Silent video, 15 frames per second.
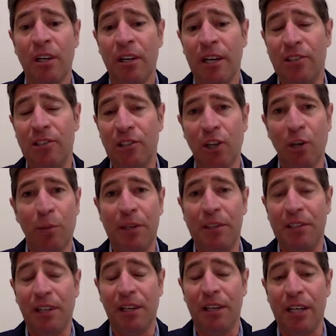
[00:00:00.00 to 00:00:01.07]
it's a little bit,
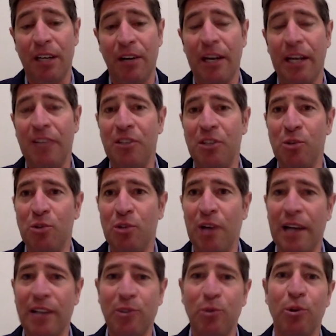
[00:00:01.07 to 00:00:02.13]
I hate to use the
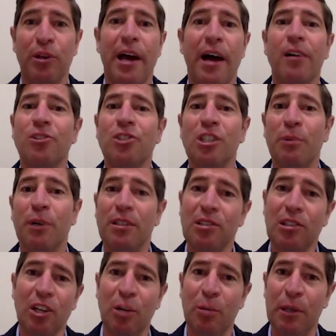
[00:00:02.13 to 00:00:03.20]
high school analogy, but it's
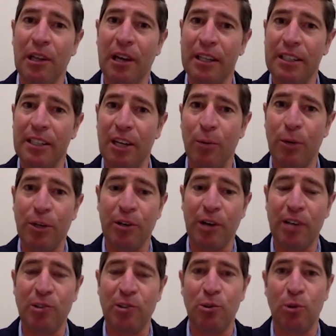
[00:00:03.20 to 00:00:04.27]
a little bit like, when you're in
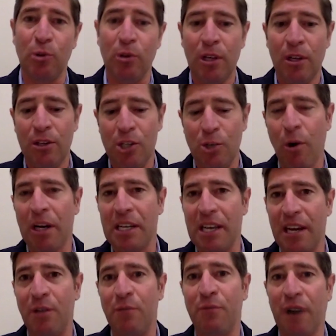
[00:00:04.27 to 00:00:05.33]
high school, you want to
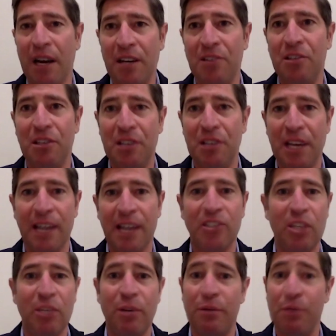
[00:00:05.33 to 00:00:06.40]
get invited to the
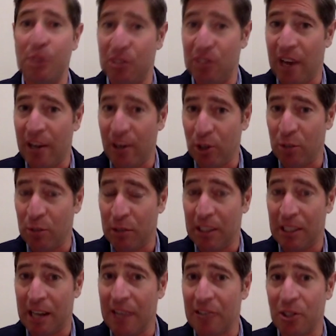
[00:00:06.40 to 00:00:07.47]
dance, even if you decide ultimately
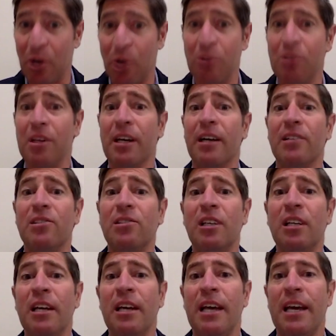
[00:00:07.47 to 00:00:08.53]
not to go to the dance.
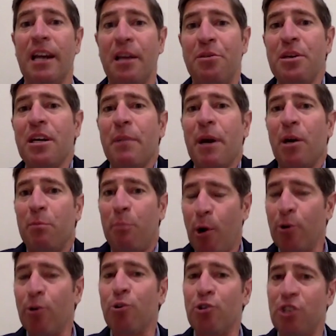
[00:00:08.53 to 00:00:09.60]
And I think about
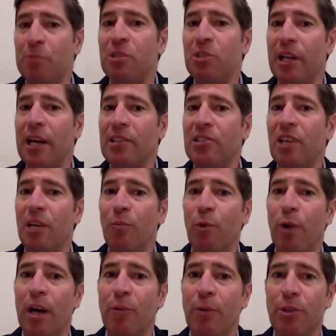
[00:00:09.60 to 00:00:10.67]
partnerships in that same
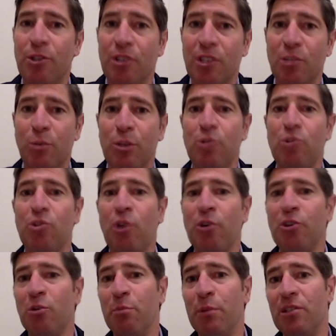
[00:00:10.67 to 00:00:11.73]
way, which is when you
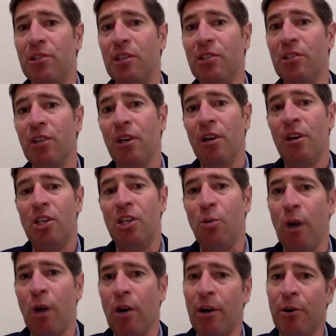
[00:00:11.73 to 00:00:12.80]
start your business, you
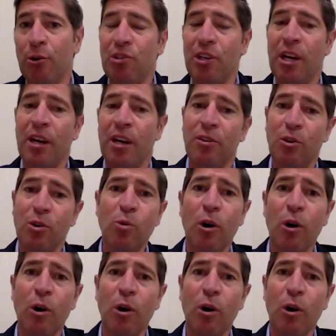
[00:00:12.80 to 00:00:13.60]
want to understand who are